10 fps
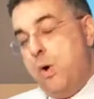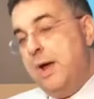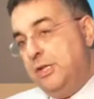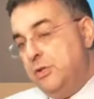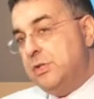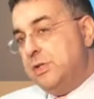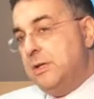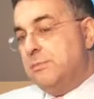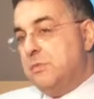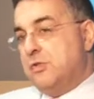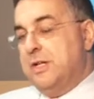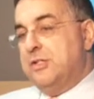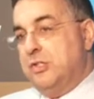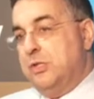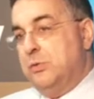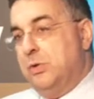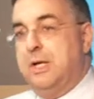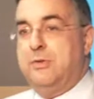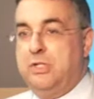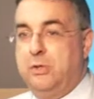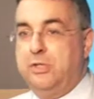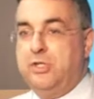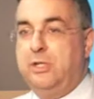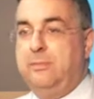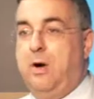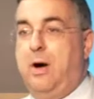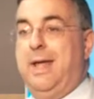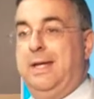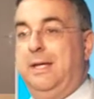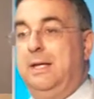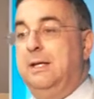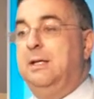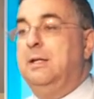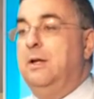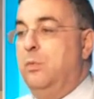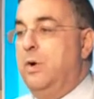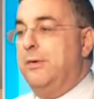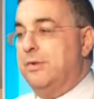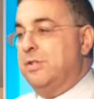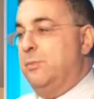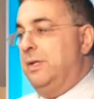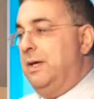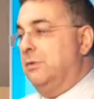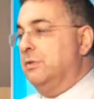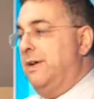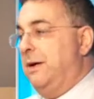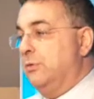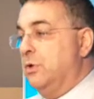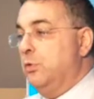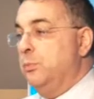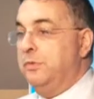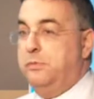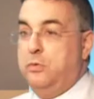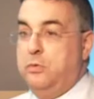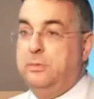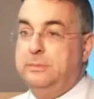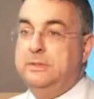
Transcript: using a strategy called closeology, i.e. where has somebody else found gold before?